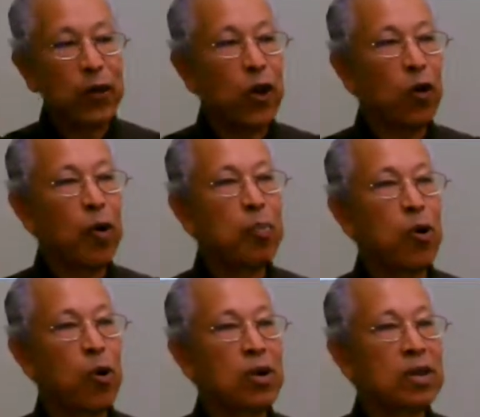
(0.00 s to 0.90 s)
your
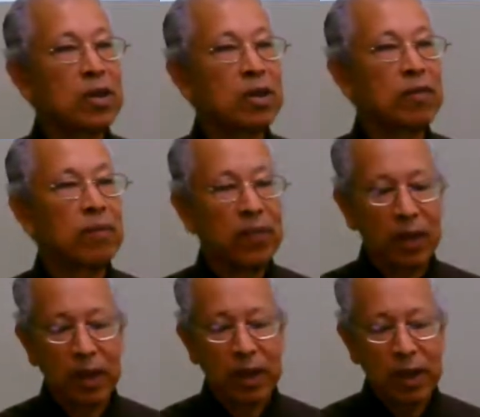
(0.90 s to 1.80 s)
report.
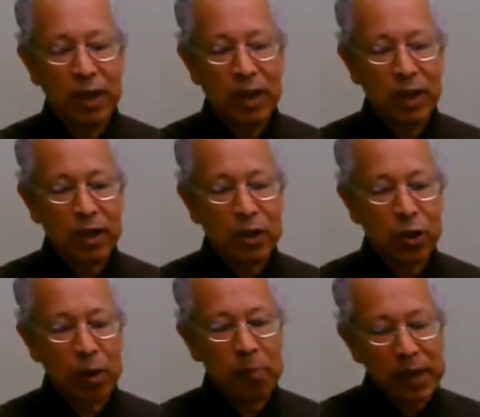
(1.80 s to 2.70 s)

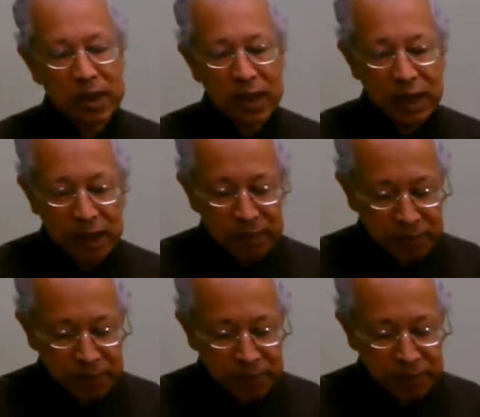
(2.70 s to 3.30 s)
So a busy